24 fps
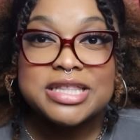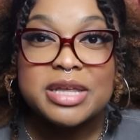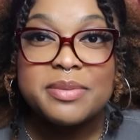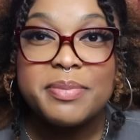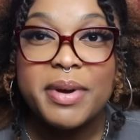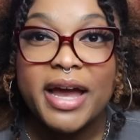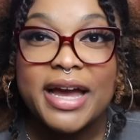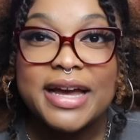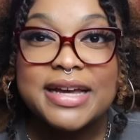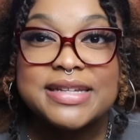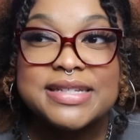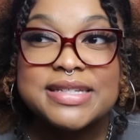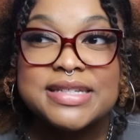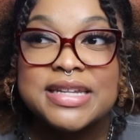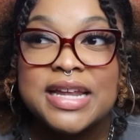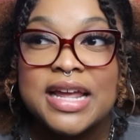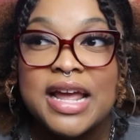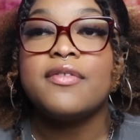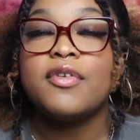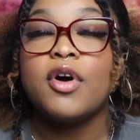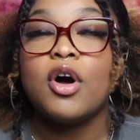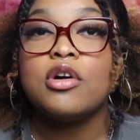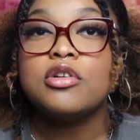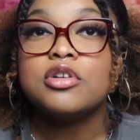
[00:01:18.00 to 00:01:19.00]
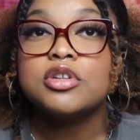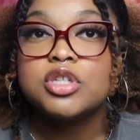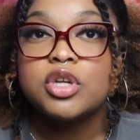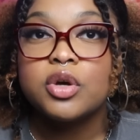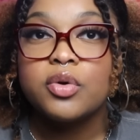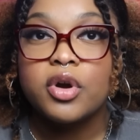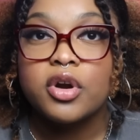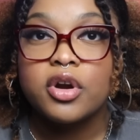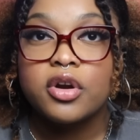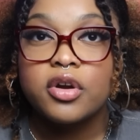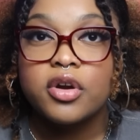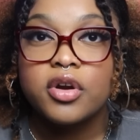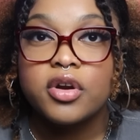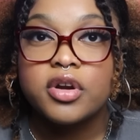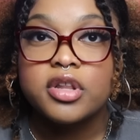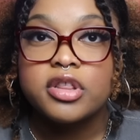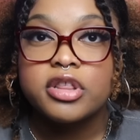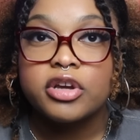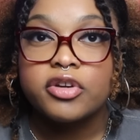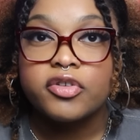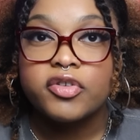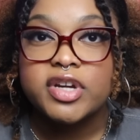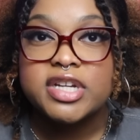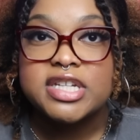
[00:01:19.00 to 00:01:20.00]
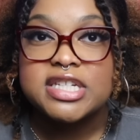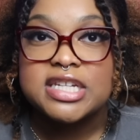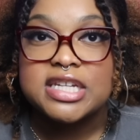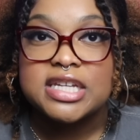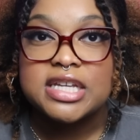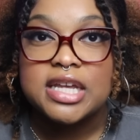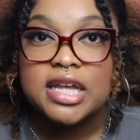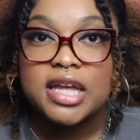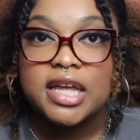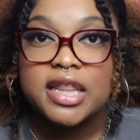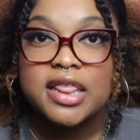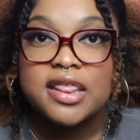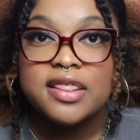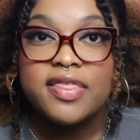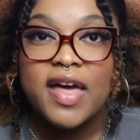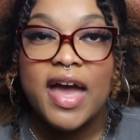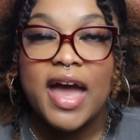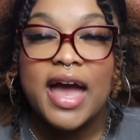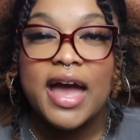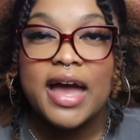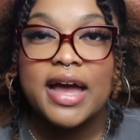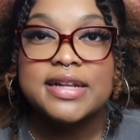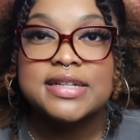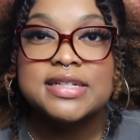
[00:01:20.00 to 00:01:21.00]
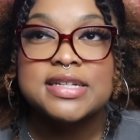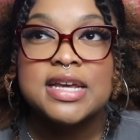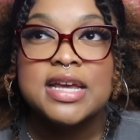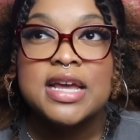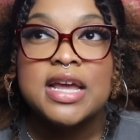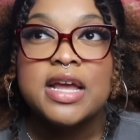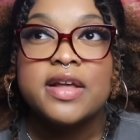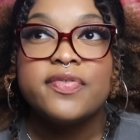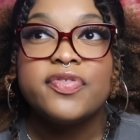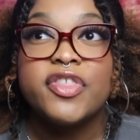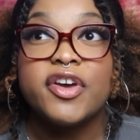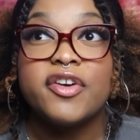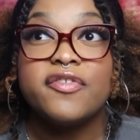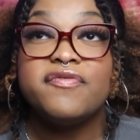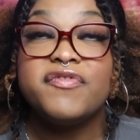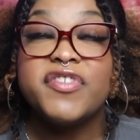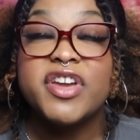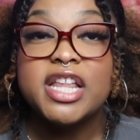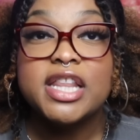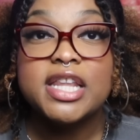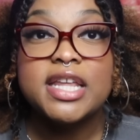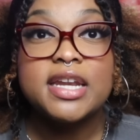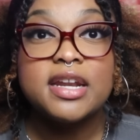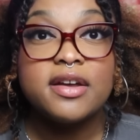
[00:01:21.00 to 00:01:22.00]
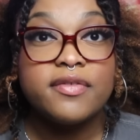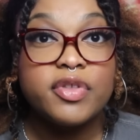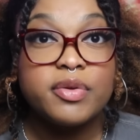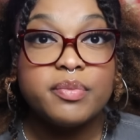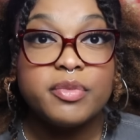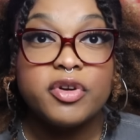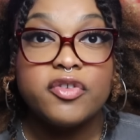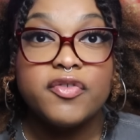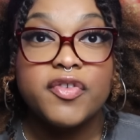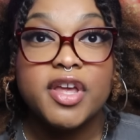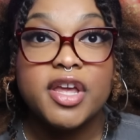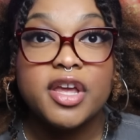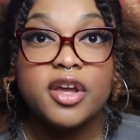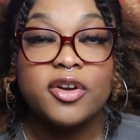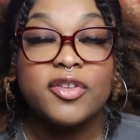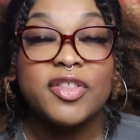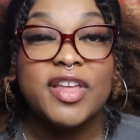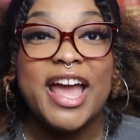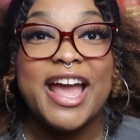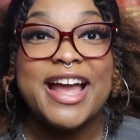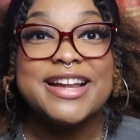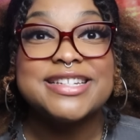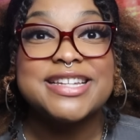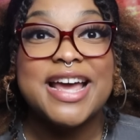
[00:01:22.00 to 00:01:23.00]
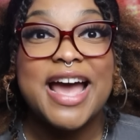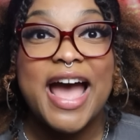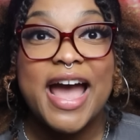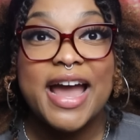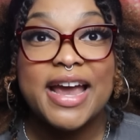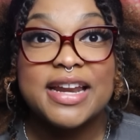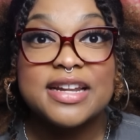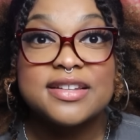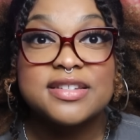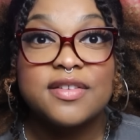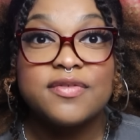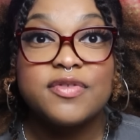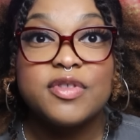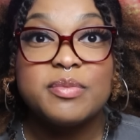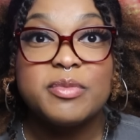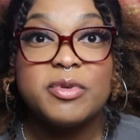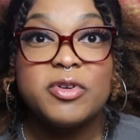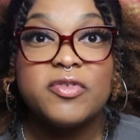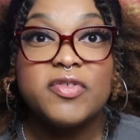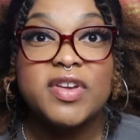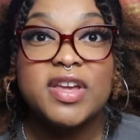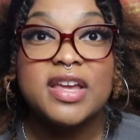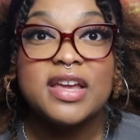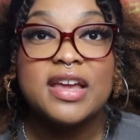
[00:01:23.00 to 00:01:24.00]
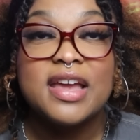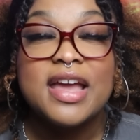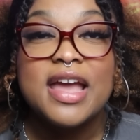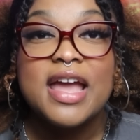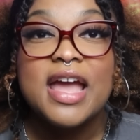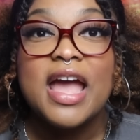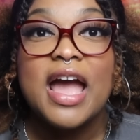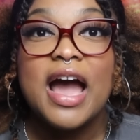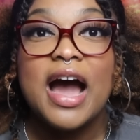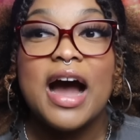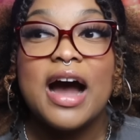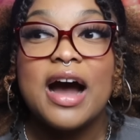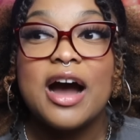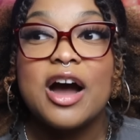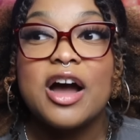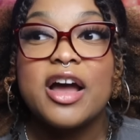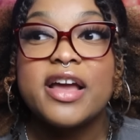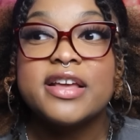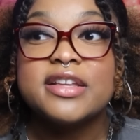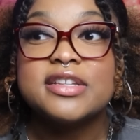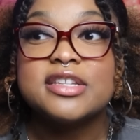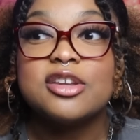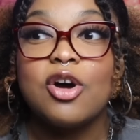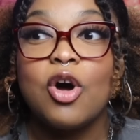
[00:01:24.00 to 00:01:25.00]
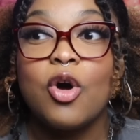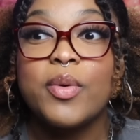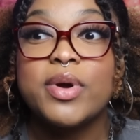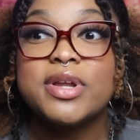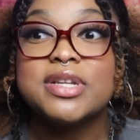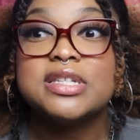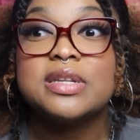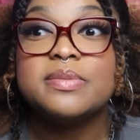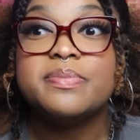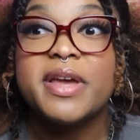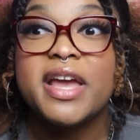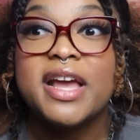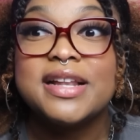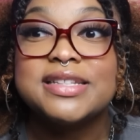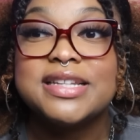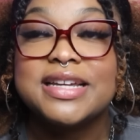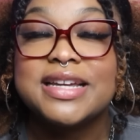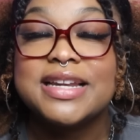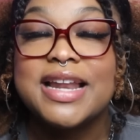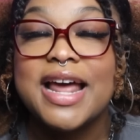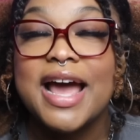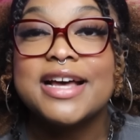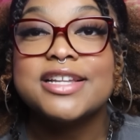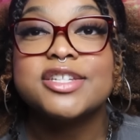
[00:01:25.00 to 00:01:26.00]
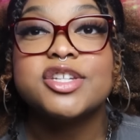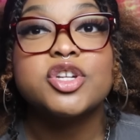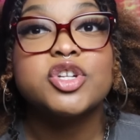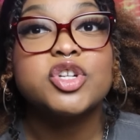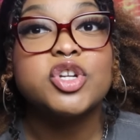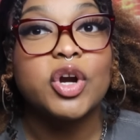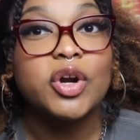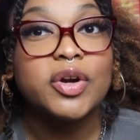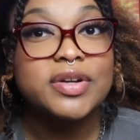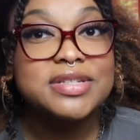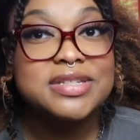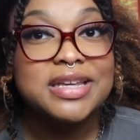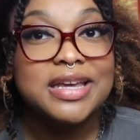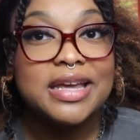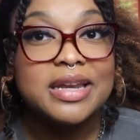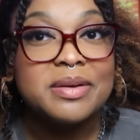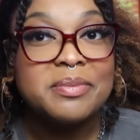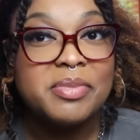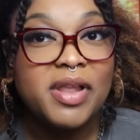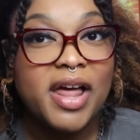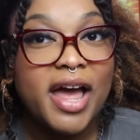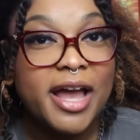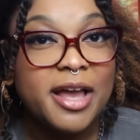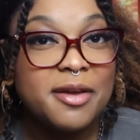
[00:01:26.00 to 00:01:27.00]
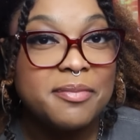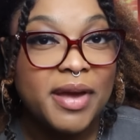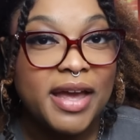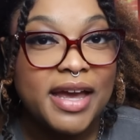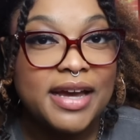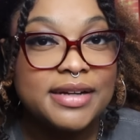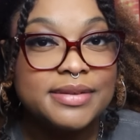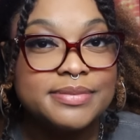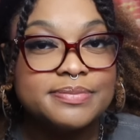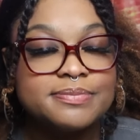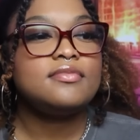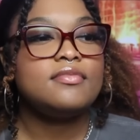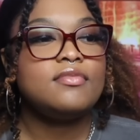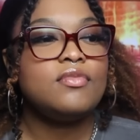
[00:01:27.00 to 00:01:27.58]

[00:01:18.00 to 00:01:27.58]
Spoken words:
the best. I've also heard the critique that the villain of the movie, or the antagonist of the movie, is always depicted as a dark-skinned Black man.